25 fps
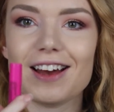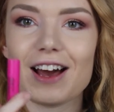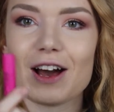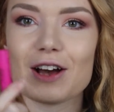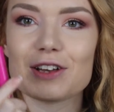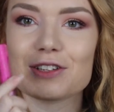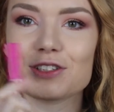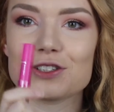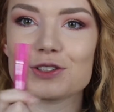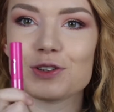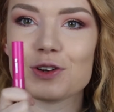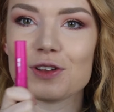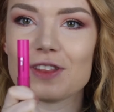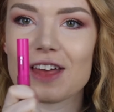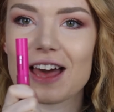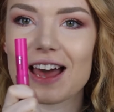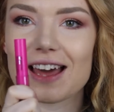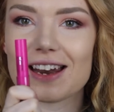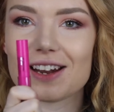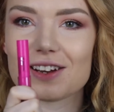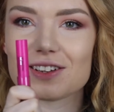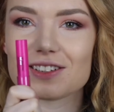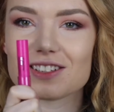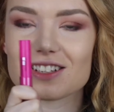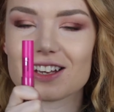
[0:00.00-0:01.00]
I saw that
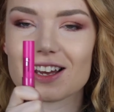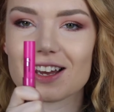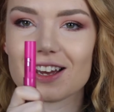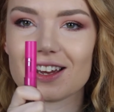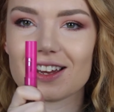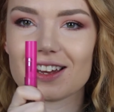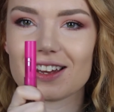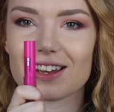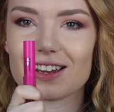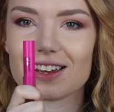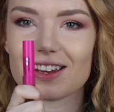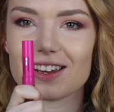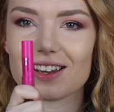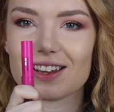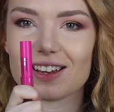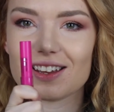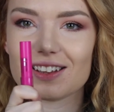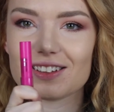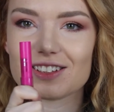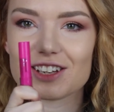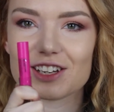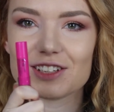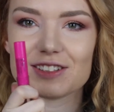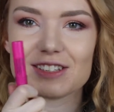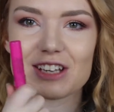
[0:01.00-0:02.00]
and I was like,
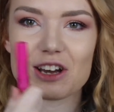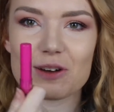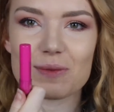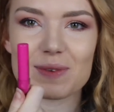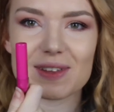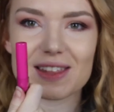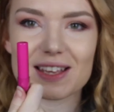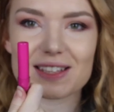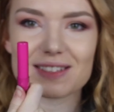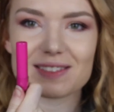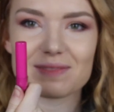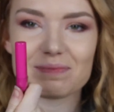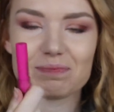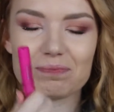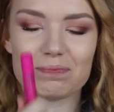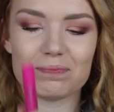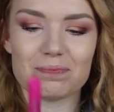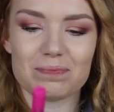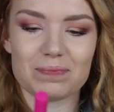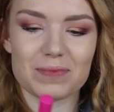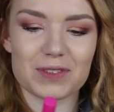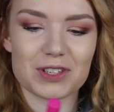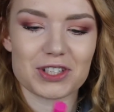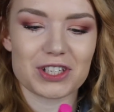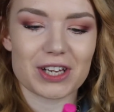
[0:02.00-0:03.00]
don't tell me that's
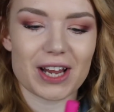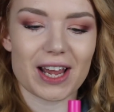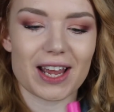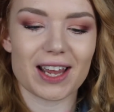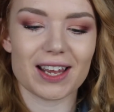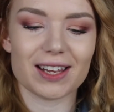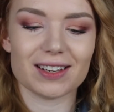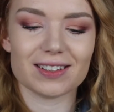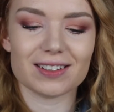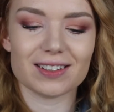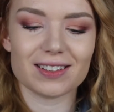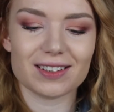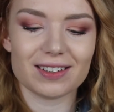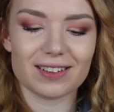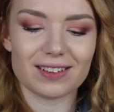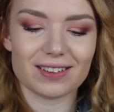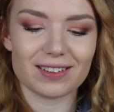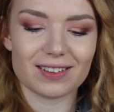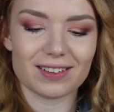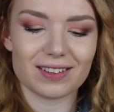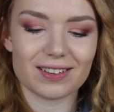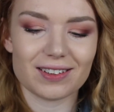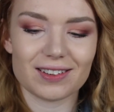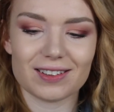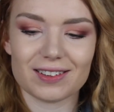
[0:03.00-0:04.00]
the shade.
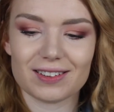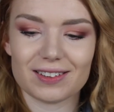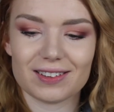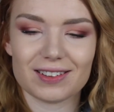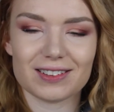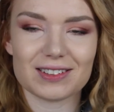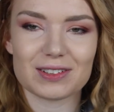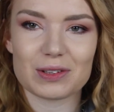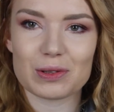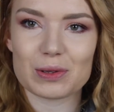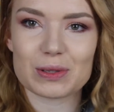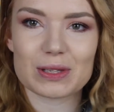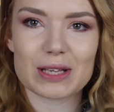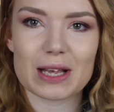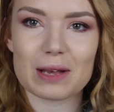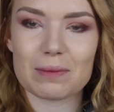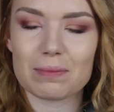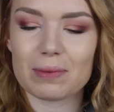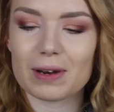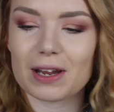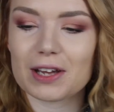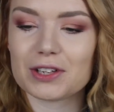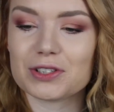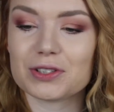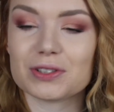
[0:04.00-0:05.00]
I thought it was like a
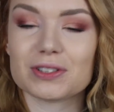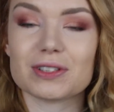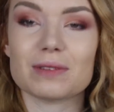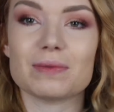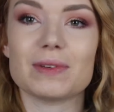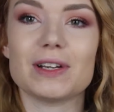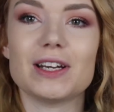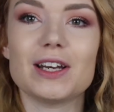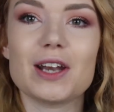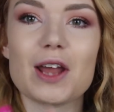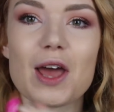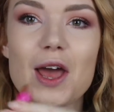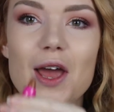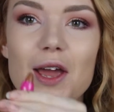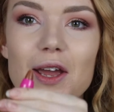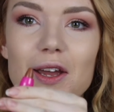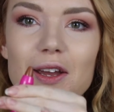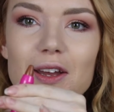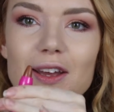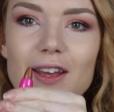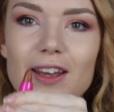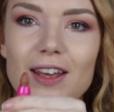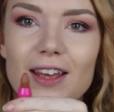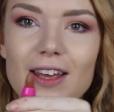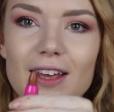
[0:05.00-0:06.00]
blush or something. No,
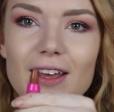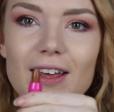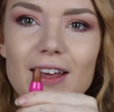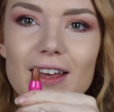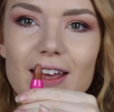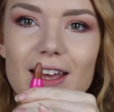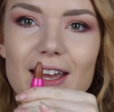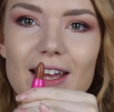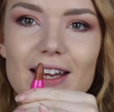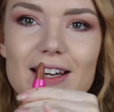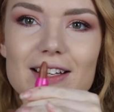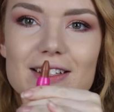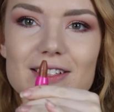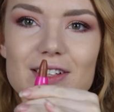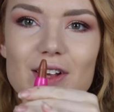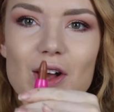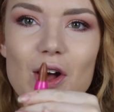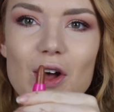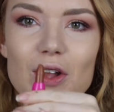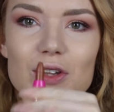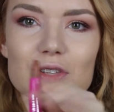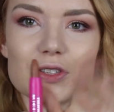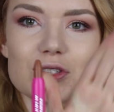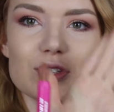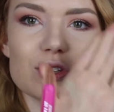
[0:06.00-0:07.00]
it is a
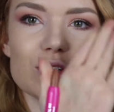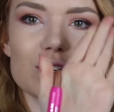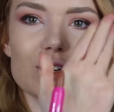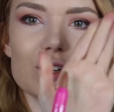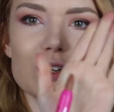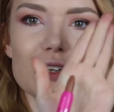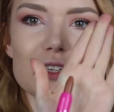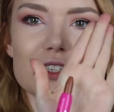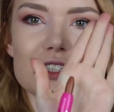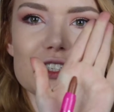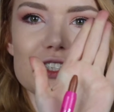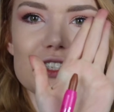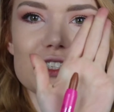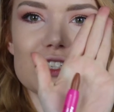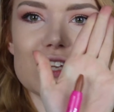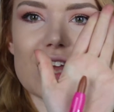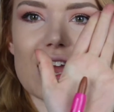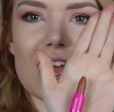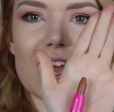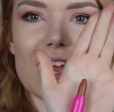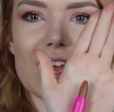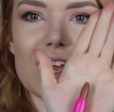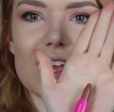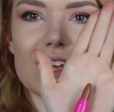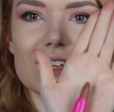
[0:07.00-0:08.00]
contour
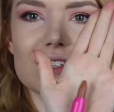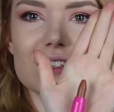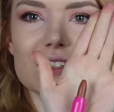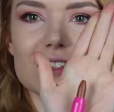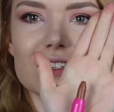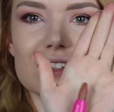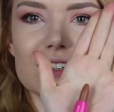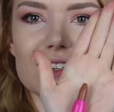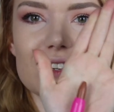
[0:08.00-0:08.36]
shade.